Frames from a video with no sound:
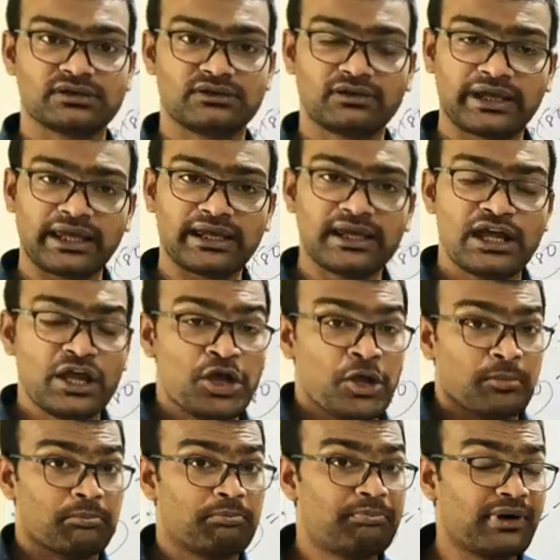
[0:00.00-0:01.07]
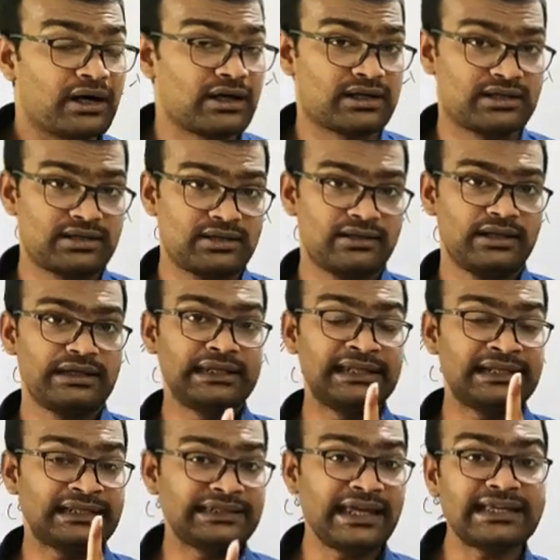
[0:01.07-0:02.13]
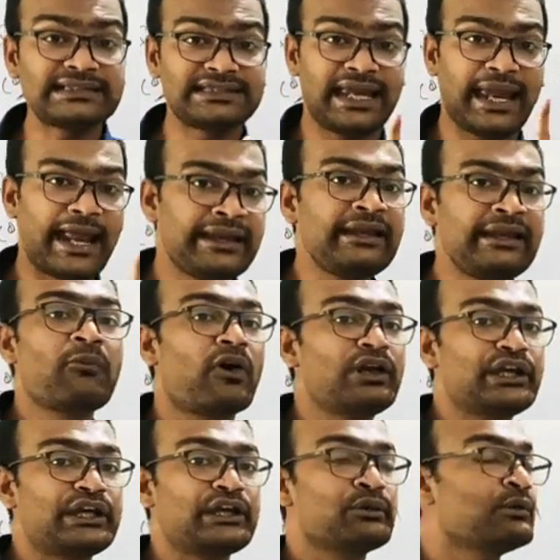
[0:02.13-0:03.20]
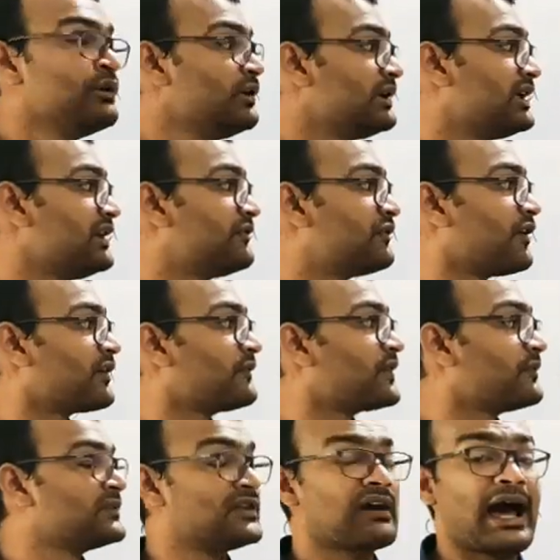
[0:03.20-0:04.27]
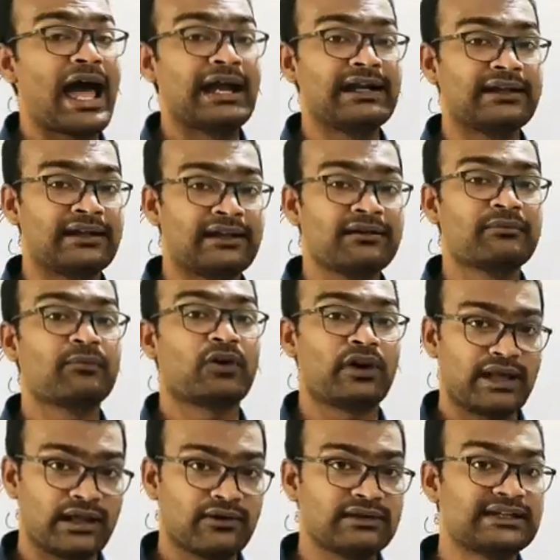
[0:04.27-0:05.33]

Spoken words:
Okay, but in case any molecule differ from the ideal bond angle,